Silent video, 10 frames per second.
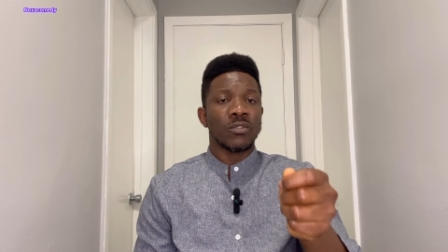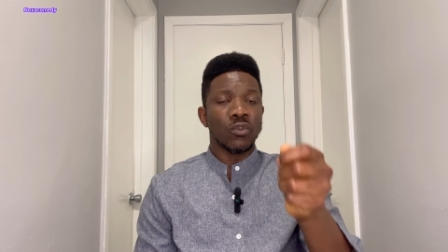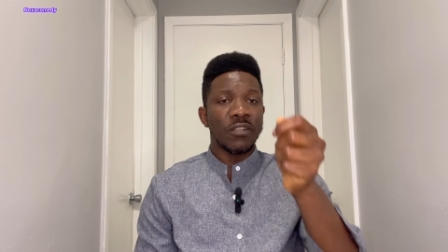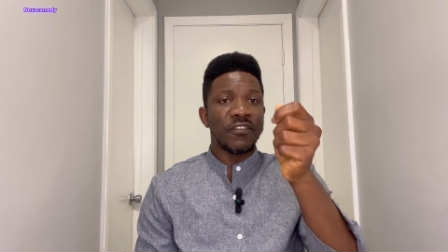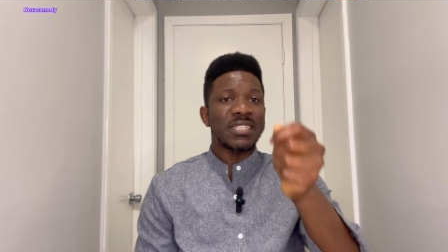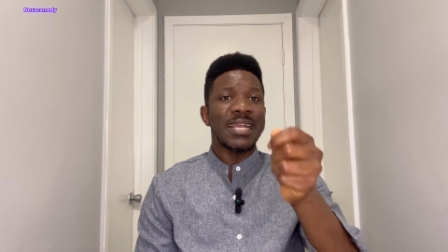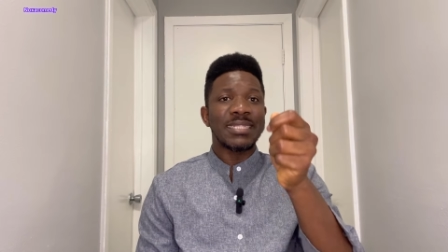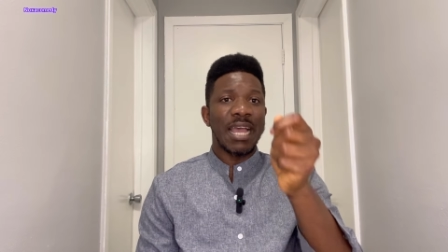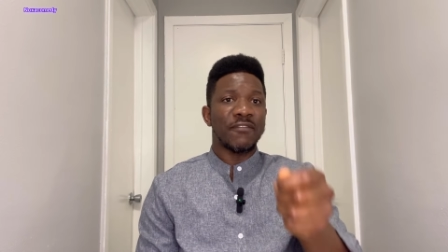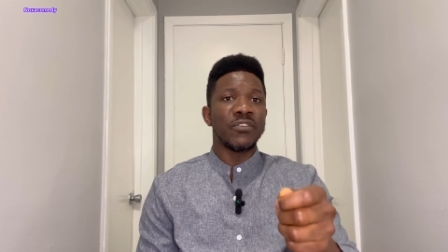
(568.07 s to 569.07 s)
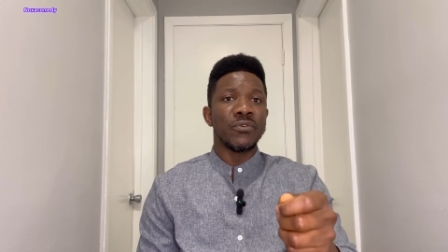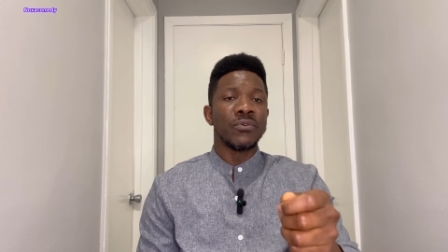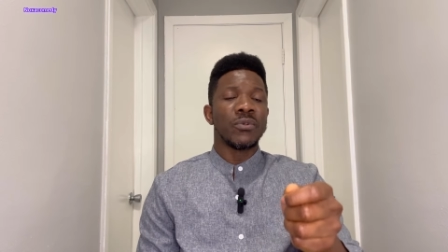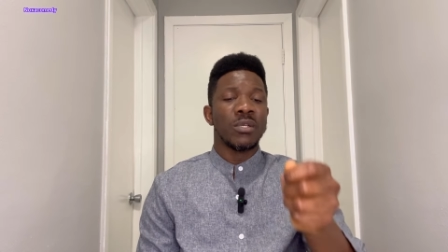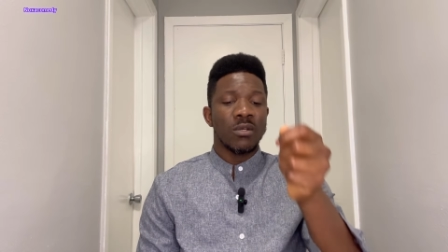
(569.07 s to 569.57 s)
to the visa interview,
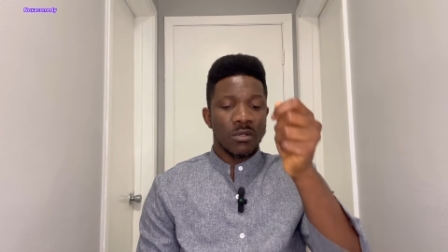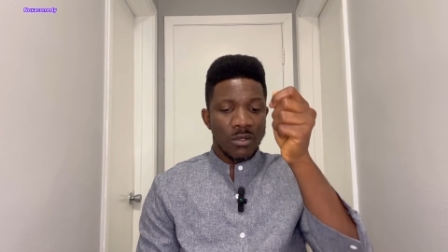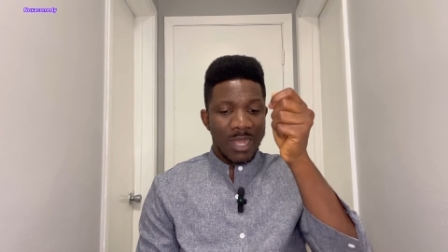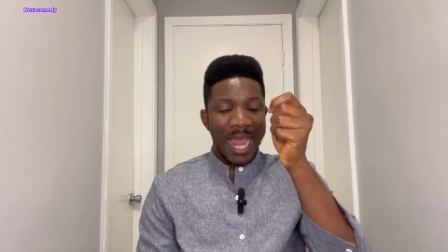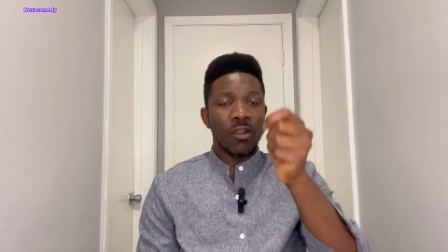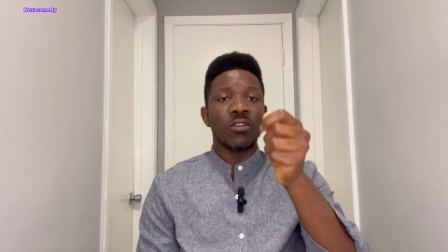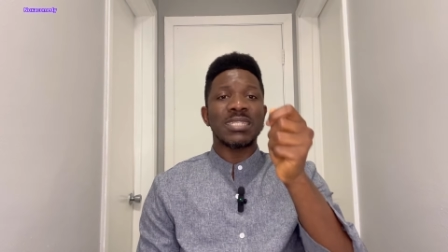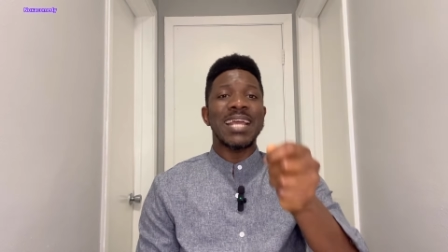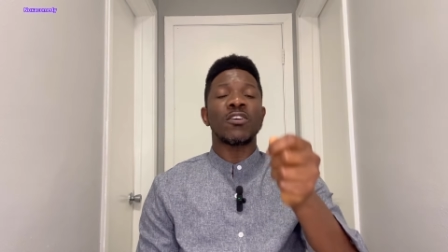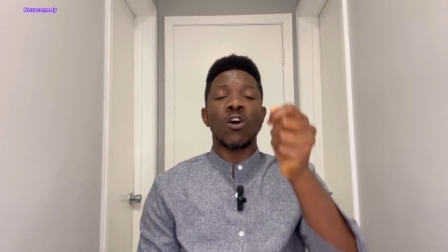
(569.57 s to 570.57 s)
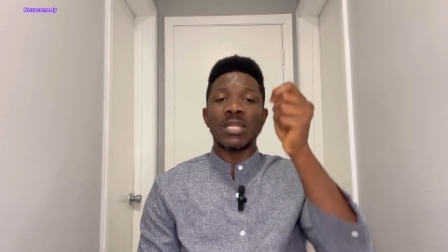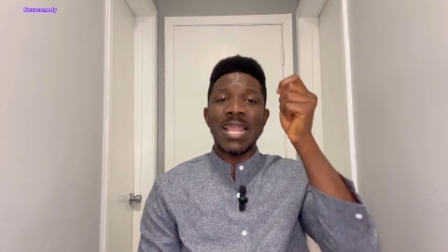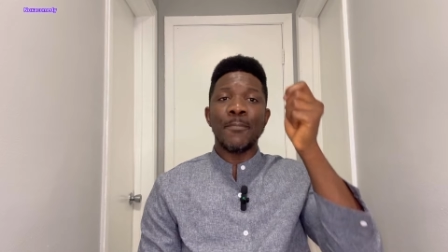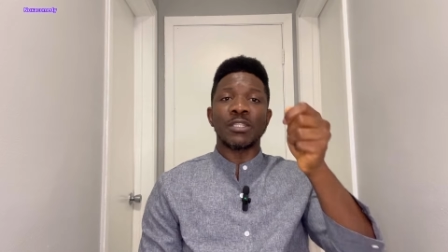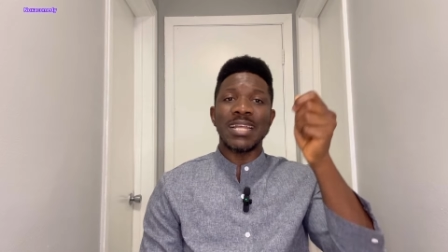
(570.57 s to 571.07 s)
alongside other
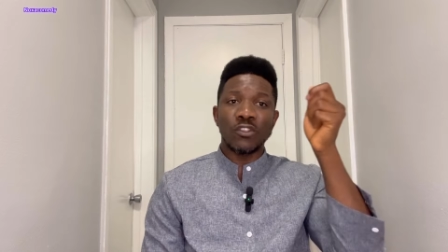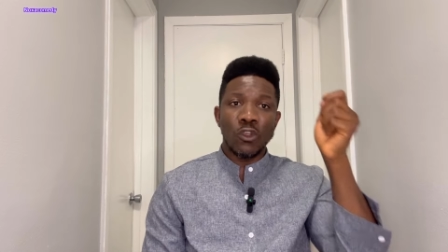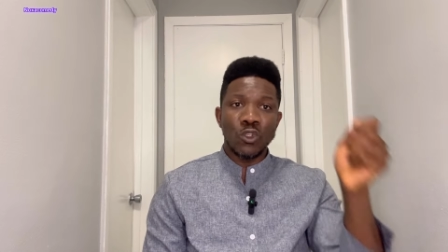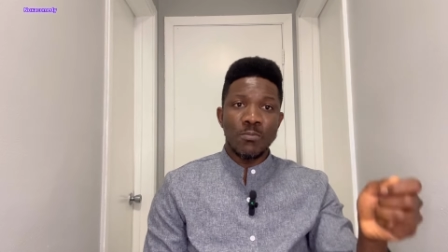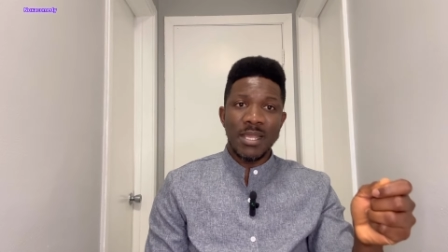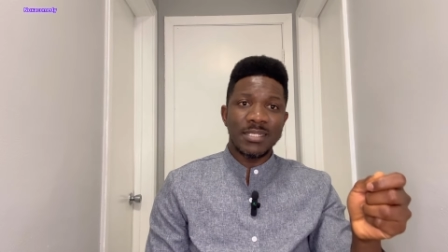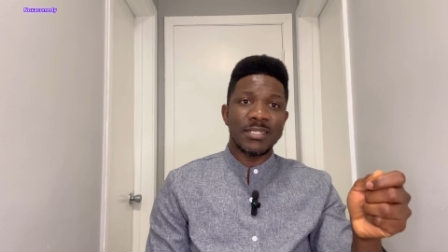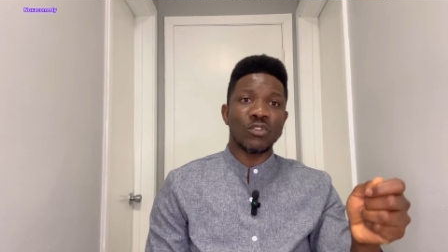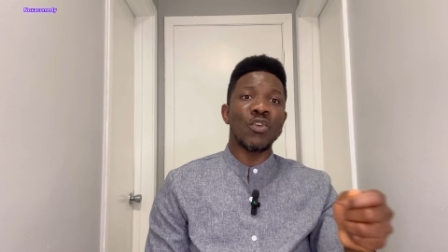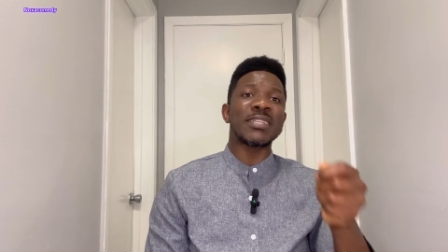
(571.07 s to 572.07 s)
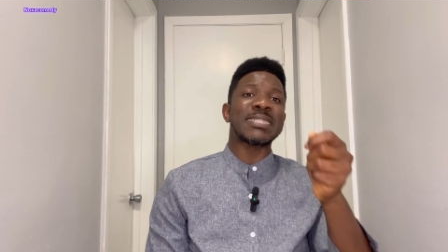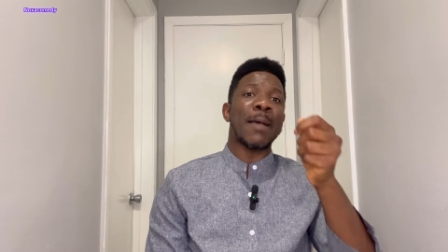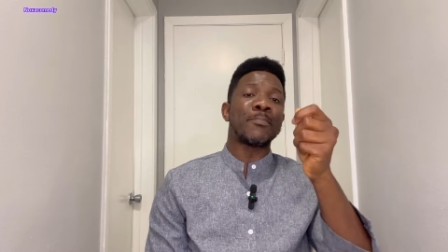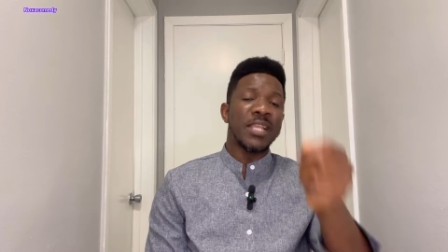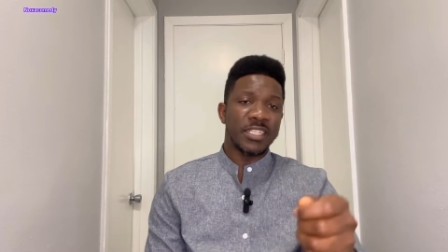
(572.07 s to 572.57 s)
important documents to
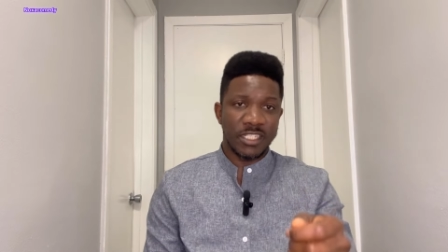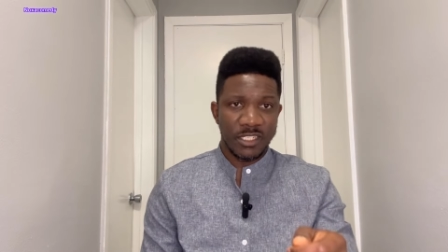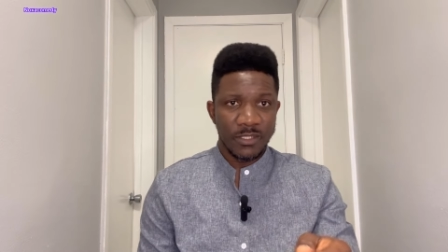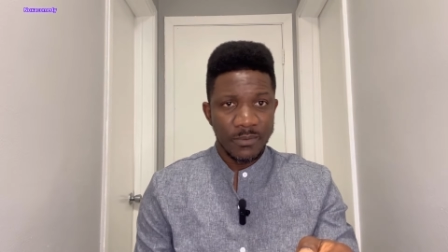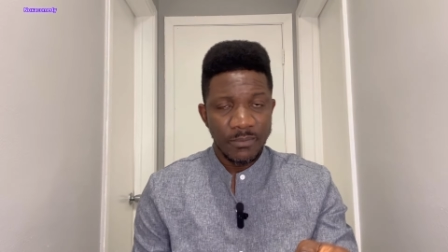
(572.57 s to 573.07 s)
establish